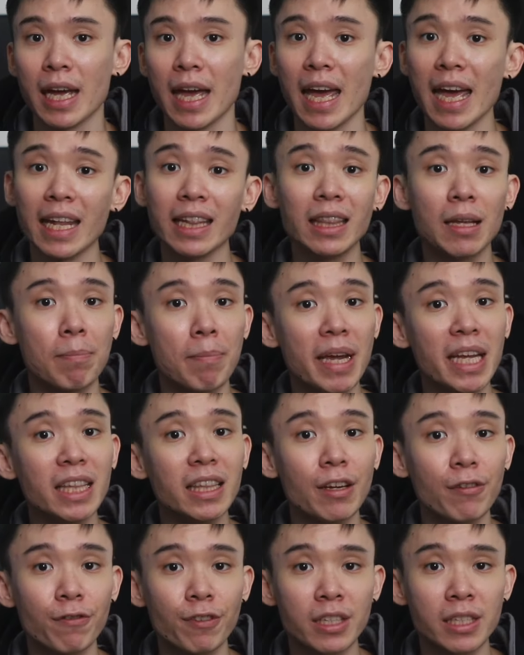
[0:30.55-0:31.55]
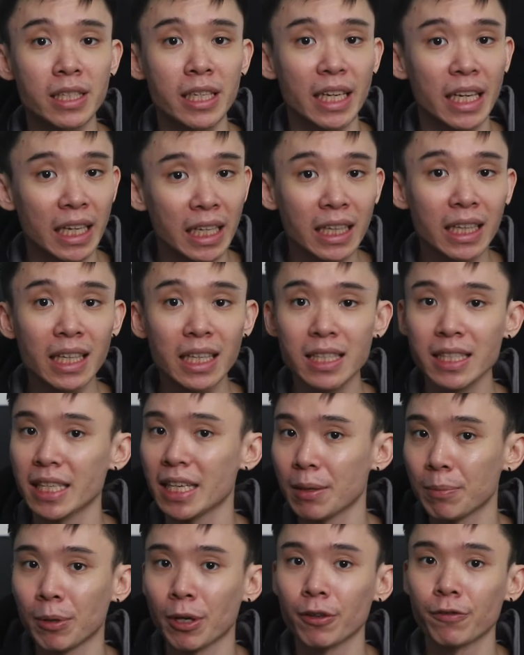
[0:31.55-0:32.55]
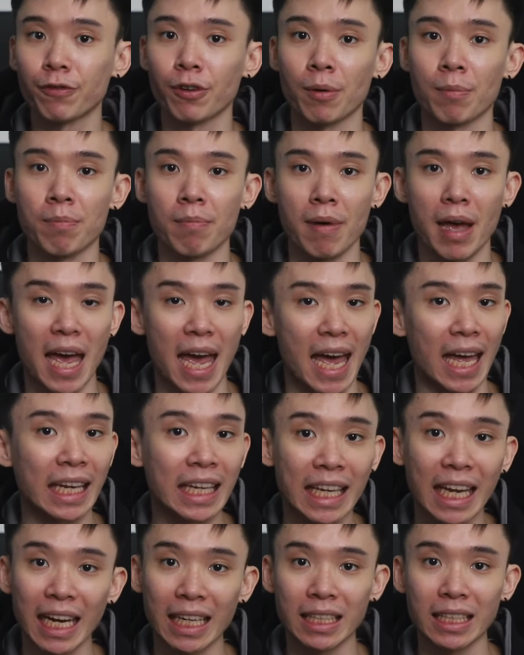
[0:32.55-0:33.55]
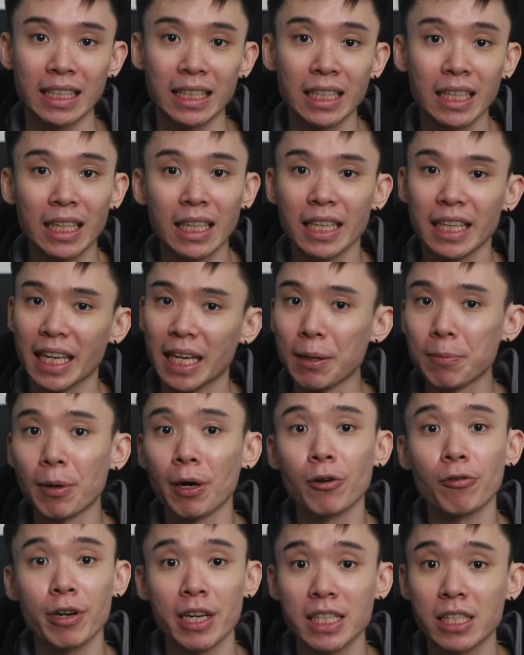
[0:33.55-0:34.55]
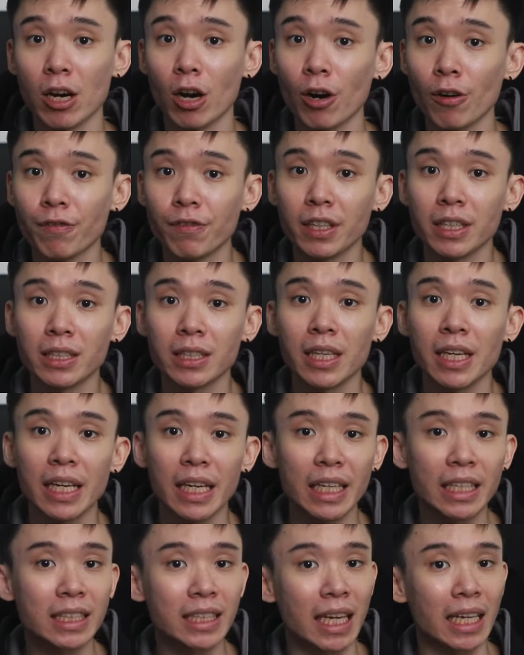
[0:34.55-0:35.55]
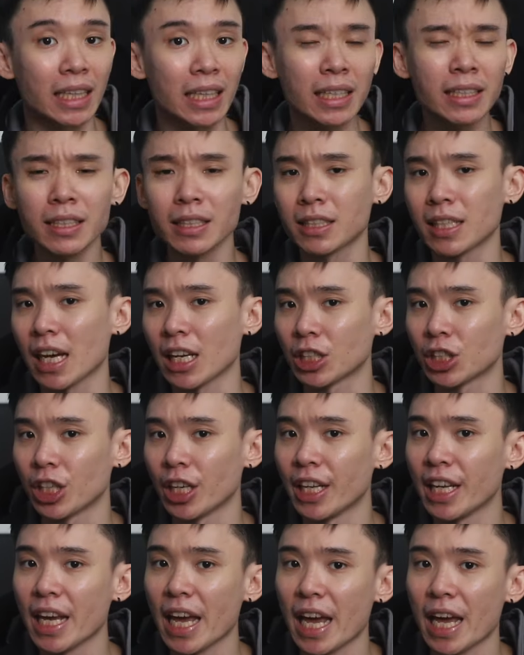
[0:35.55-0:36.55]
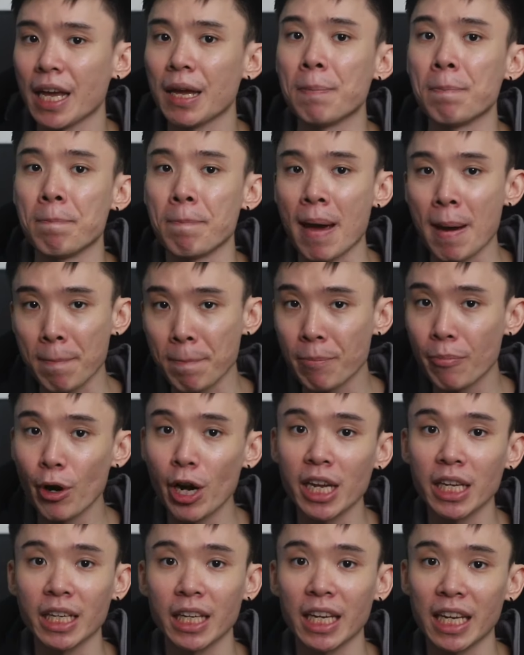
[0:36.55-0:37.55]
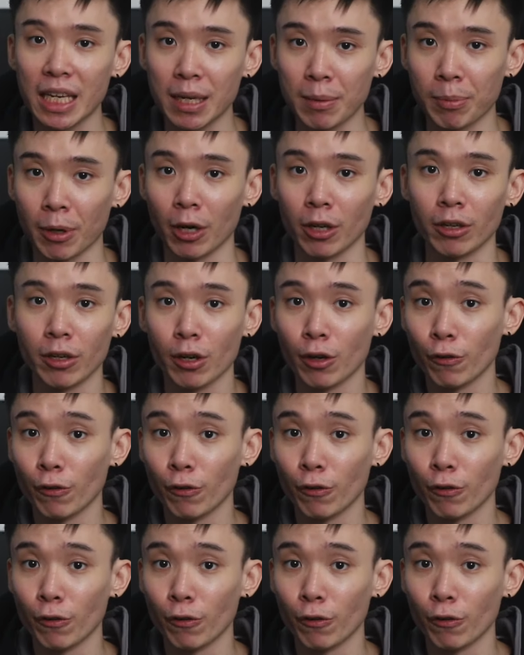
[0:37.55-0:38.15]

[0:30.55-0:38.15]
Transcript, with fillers: and the main difference in this keyboard from any other keyboard Razer offers is that this is actually a membrane keyboard,